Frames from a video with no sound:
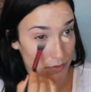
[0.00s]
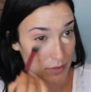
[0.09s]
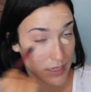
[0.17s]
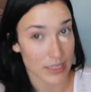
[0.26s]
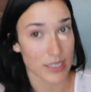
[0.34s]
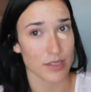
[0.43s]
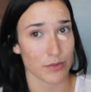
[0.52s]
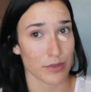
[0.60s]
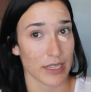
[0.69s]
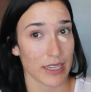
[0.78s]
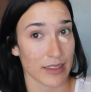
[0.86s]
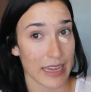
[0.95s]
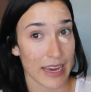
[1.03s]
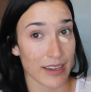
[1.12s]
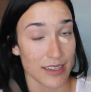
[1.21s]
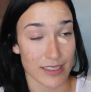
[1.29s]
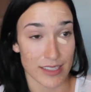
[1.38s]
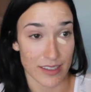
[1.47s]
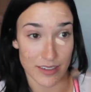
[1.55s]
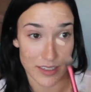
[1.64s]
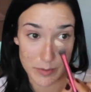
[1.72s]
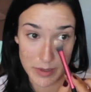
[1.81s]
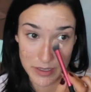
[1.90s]
It's just that concealer
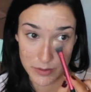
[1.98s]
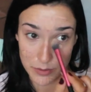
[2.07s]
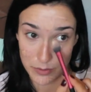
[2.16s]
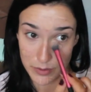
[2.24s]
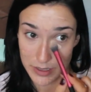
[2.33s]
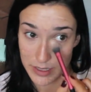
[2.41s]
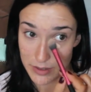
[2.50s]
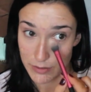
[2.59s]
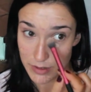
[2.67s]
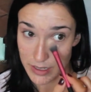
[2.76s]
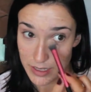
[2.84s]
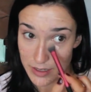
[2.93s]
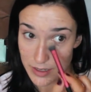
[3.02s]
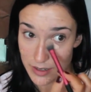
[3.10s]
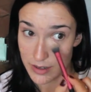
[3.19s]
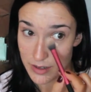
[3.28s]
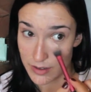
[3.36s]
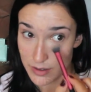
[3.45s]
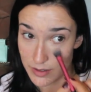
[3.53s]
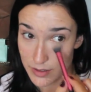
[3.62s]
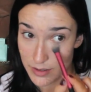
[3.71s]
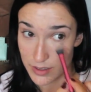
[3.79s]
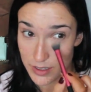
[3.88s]
to me is a really, really good
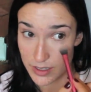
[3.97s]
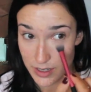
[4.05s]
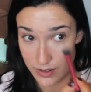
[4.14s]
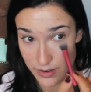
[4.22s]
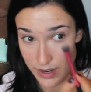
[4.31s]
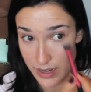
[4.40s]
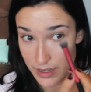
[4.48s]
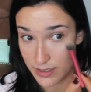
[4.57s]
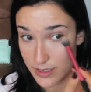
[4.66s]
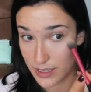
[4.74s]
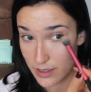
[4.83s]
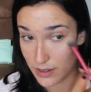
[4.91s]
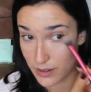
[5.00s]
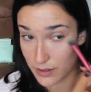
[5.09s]
under eye concealer.